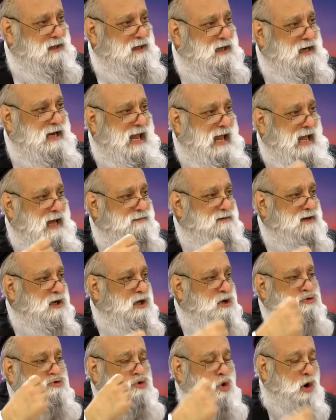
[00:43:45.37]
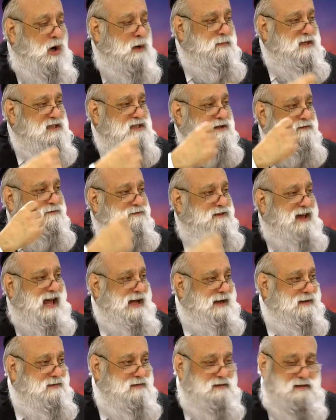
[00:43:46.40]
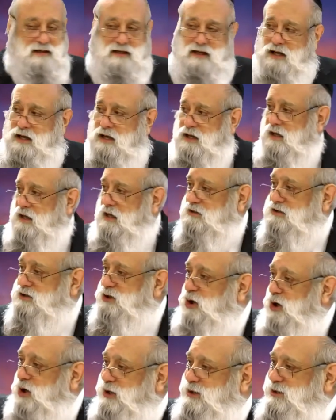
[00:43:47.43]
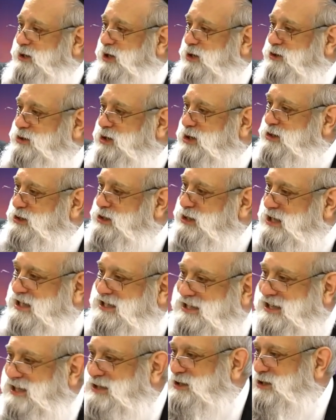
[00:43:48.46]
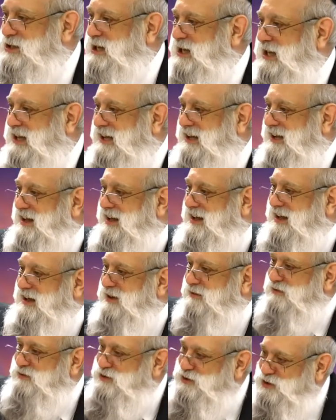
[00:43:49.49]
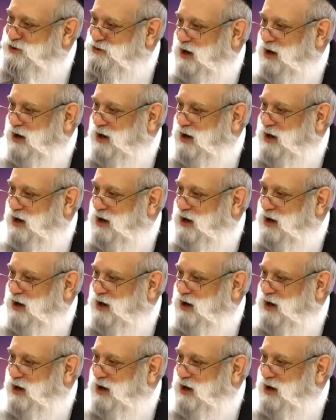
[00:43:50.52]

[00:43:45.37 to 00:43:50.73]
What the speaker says: can have an enormous effect as long as there's consistency. If it's